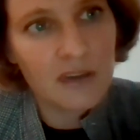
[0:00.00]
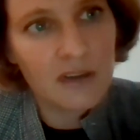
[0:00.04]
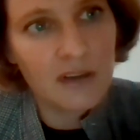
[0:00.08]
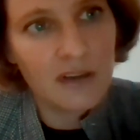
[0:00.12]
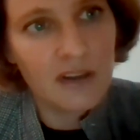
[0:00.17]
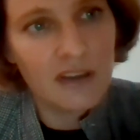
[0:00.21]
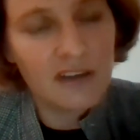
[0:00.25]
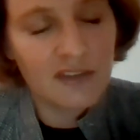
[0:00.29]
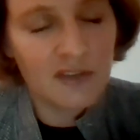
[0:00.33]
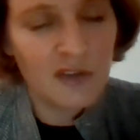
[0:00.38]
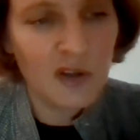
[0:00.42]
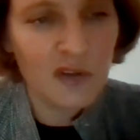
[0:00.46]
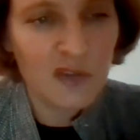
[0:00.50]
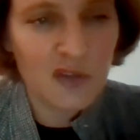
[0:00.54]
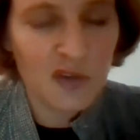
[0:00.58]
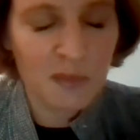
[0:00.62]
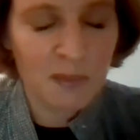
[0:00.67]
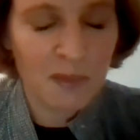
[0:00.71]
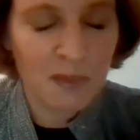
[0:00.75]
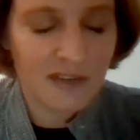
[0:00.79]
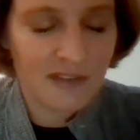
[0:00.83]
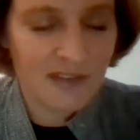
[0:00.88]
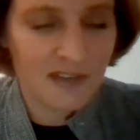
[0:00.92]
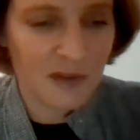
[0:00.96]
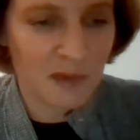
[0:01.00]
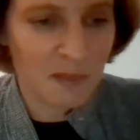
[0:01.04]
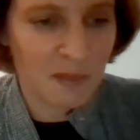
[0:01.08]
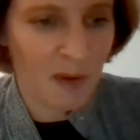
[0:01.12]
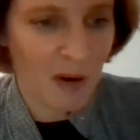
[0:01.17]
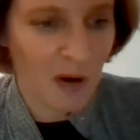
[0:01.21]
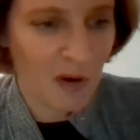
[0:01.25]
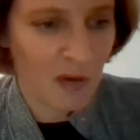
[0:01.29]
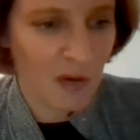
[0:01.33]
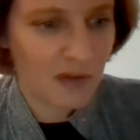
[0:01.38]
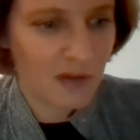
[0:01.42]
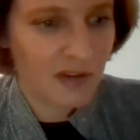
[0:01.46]
it's not so much
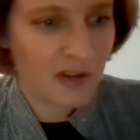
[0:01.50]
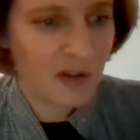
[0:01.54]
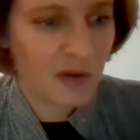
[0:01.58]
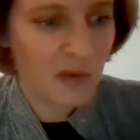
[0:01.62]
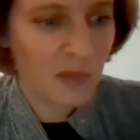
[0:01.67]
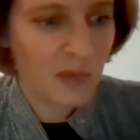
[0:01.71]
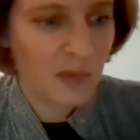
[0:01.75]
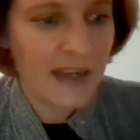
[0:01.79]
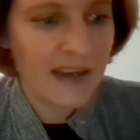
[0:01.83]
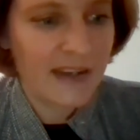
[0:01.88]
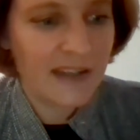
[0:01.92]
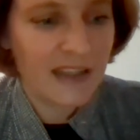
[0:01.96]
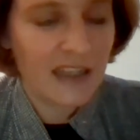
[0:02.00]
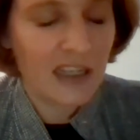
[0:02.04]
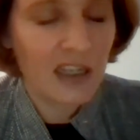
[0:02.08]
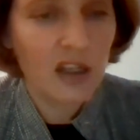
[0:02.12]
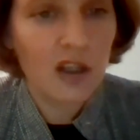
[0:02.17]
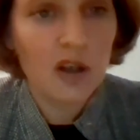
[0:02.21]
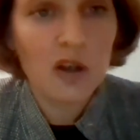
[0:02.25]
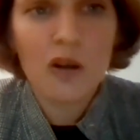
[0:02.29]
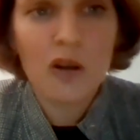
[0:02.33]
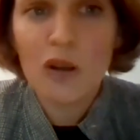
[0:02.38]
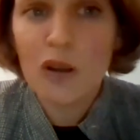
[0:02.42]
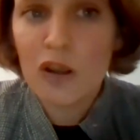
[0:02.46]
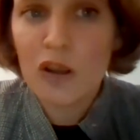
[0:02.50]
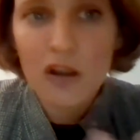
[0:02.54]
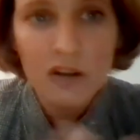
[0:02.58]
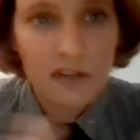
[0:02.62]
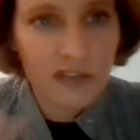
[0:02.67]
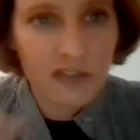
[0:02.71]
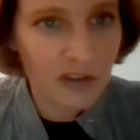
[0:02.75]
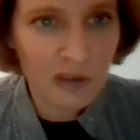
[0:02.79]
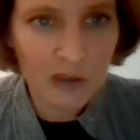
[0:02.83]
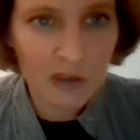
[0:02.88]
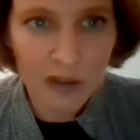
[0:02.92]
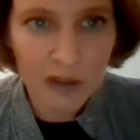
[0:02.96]
about creating
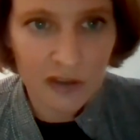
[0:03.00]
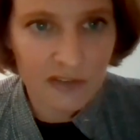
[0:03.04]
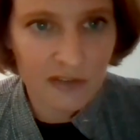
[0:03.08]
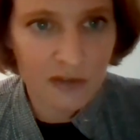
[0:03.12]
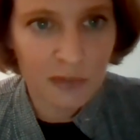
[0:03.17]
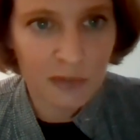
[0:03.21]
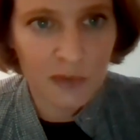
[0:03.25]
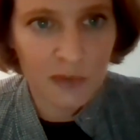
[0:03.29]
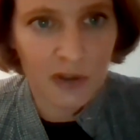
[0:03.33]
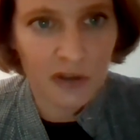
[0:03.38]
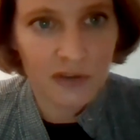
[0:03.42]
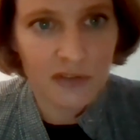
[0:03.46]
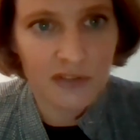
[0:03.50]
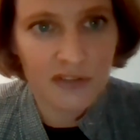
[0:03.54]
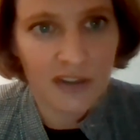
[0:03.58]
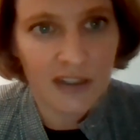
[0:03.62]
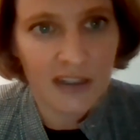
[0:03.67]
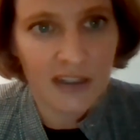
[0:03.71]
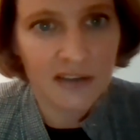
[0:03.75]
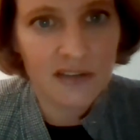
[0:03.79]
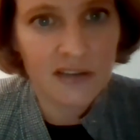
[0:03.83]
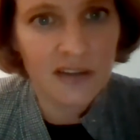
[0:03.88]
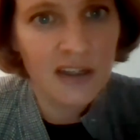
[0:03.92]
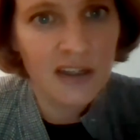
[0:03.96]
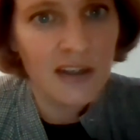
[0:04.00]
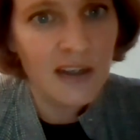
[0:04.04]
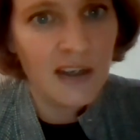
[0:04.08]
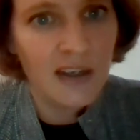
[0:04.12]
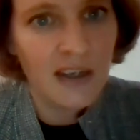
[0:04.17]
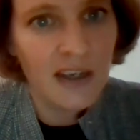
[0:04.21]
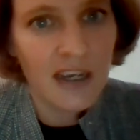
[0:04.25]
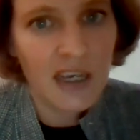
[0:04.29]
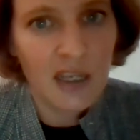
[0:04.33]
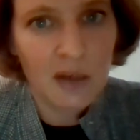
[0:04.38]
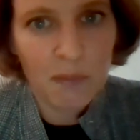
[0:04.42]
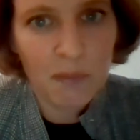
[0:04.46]
lots and lots of content
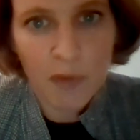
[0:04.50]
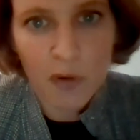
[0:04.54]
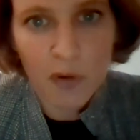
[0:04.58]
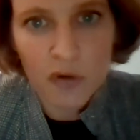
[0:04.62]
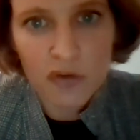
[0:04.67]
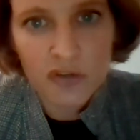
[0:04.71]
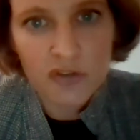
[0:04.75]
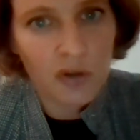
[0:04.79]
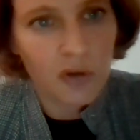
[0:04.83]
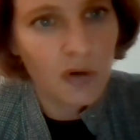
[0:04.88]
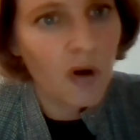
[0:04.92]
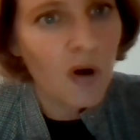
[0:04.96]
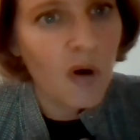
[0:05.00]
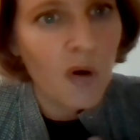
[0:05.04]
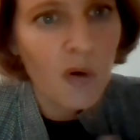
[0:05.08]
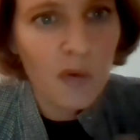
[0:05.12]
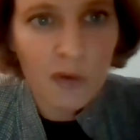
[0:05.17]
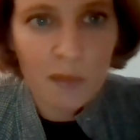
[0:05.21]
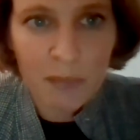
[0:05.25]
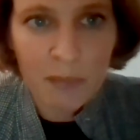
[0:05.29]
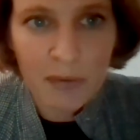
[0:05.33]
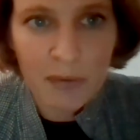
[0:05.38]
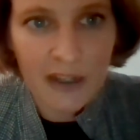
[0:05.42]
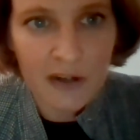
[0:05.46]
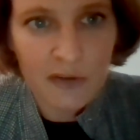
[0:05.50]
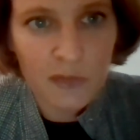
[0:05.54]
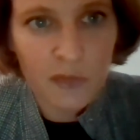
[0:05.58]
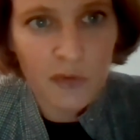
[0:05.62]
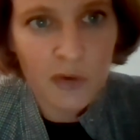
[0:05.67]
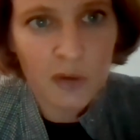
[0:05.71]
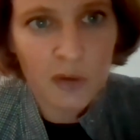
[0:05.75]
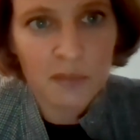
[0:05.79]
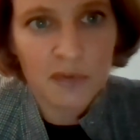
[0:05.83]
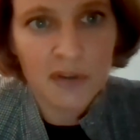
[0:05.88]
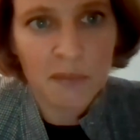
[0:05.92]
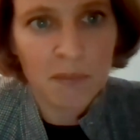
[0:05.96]
and post on all the
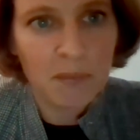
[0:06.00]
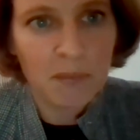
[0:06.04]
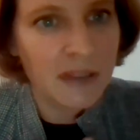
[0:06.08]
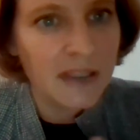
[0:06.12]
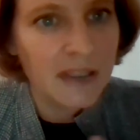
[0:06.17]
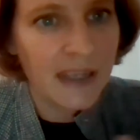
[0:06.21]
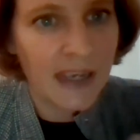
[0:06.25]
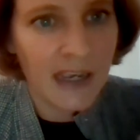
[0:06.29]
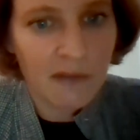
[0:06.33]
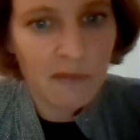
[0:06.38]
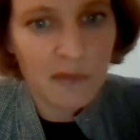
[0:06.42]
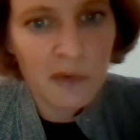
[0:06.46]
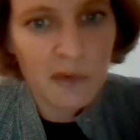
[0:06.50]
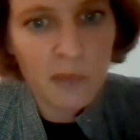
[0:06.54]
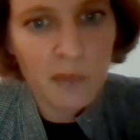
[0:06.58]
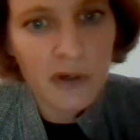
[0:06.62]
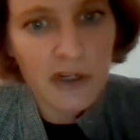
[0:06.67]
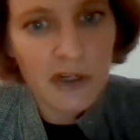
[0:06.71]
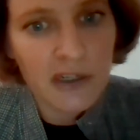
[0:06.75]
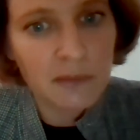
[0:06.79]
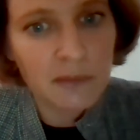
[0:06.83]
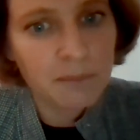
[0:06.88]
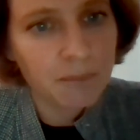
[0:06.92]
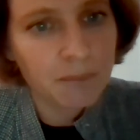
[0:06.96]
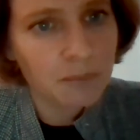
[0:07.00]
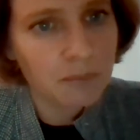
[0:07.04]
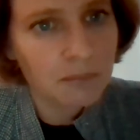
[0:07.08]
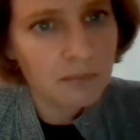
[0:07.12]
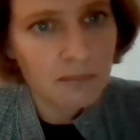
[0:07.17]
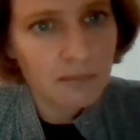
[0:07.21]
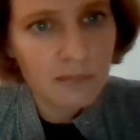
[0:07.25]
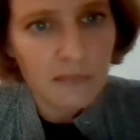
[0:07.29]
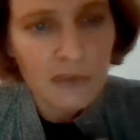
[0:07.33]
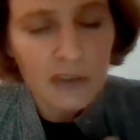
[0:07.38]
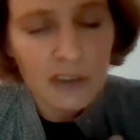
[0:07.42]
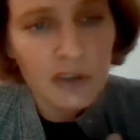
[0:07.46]
platforms and be everywhere.
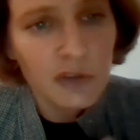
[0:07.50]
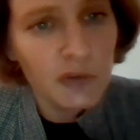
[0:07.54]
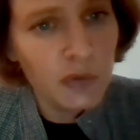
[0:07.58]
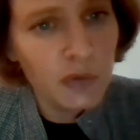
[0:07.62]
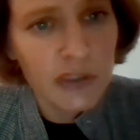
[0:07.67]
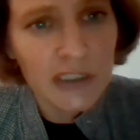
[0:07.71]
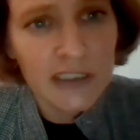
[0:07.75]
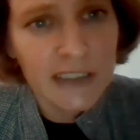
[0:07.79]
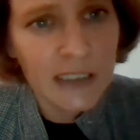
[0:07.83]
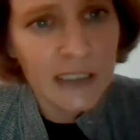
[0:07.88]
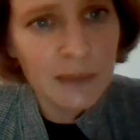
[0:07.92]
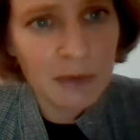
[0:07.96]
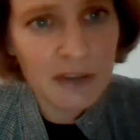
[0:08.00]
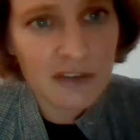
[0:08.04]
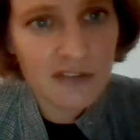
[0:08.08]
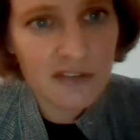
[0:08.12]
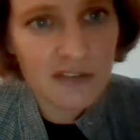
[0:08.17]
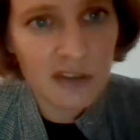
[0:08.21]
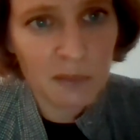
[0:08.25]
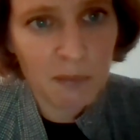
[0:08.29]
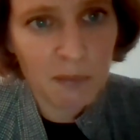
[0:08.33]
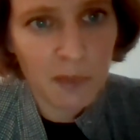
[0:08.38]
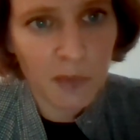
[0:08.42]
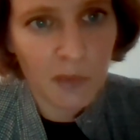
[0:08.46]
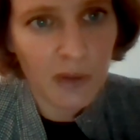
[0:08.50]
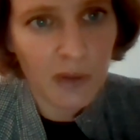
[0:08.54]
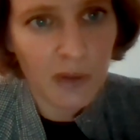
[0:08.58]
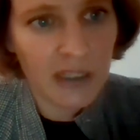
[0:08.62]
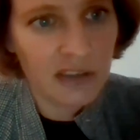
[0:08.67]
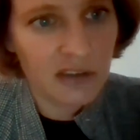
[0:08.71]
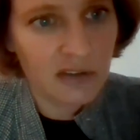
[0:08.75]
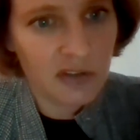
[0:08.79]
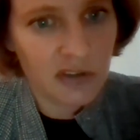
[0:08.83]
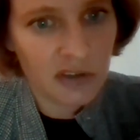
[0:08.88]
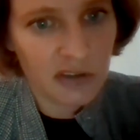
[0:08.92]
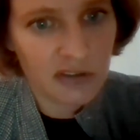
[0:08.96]
You can keep it simple
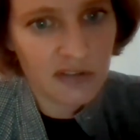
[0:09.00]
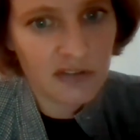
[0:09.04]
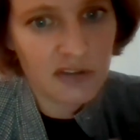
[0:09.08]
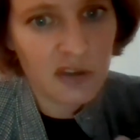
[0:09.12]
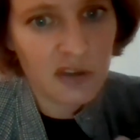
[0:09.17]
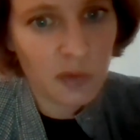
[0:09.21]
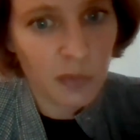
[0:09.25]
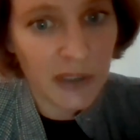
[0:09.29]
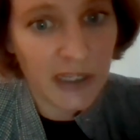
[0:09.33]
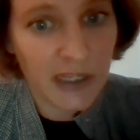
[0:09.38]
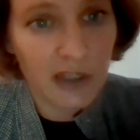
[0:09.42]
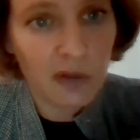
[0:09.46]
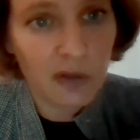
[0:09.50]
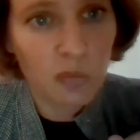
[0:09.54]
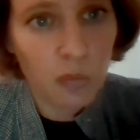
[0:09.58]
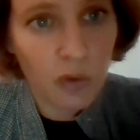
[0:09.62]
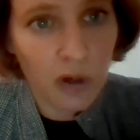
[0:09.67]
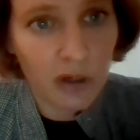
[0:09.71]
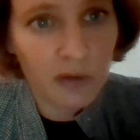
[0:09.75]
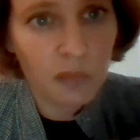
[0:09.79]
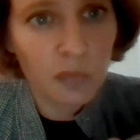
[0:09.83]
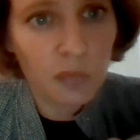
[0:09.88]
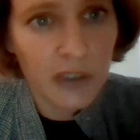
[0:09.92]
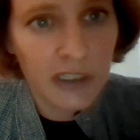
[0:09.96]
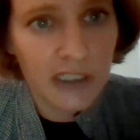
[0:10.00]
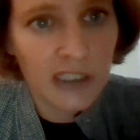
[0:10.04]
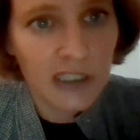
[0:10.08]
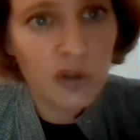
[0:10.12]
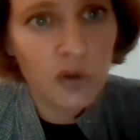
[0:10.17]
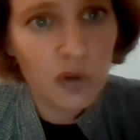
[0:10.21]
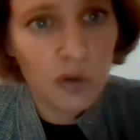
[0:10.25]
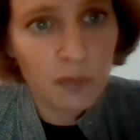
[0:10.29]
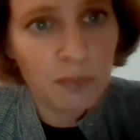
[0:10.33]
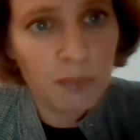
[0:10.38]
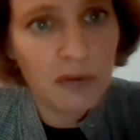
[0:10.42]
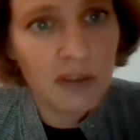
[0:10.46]
and just create one really
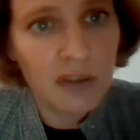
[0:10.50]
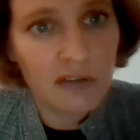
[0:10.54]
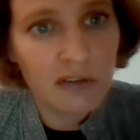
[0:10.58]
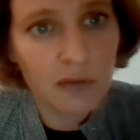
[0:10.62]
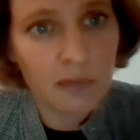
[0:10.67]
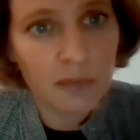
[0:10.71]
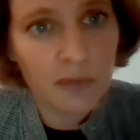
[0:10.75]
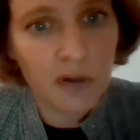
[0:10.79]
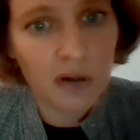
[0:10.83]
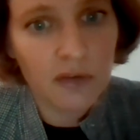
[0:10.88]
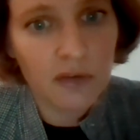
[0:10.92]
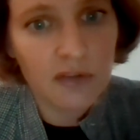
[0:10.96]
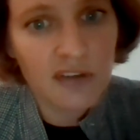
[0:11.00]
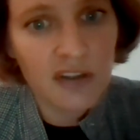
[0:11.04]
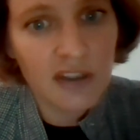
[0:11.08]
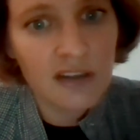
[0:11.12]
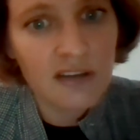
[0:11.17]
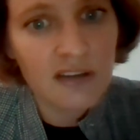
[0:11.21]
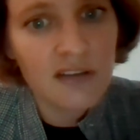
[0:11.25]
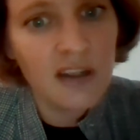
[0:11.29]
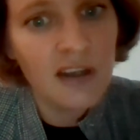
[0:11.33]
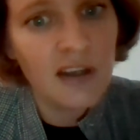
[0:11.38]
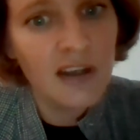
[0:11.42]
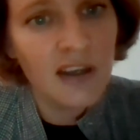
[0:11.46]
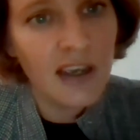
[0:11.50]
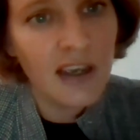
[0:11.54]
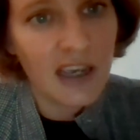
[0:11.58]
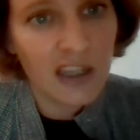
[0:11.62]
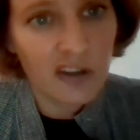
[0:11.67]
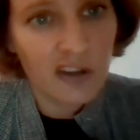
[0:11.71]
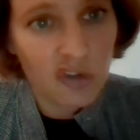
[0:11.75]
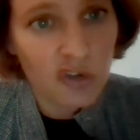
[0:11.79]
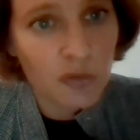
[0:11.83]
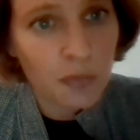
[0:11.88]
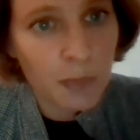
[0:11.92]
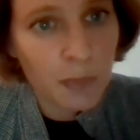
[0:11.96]
good piece of content and
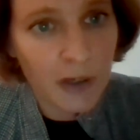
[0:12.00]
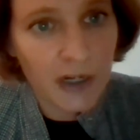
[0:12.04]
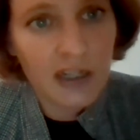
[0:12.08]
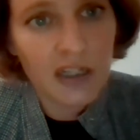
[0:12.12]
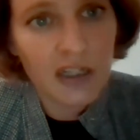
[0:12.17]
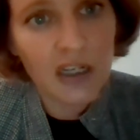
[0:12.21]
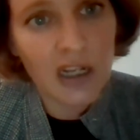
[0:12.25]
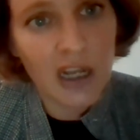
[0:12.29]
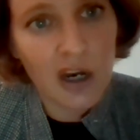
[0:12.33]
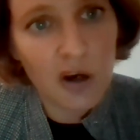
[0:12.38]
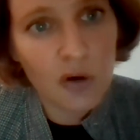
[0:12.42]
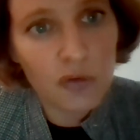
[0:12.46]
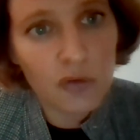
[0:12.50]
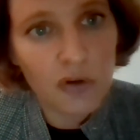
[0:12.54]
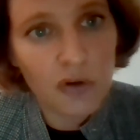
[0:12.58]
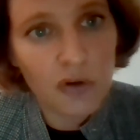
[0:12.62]
spread it out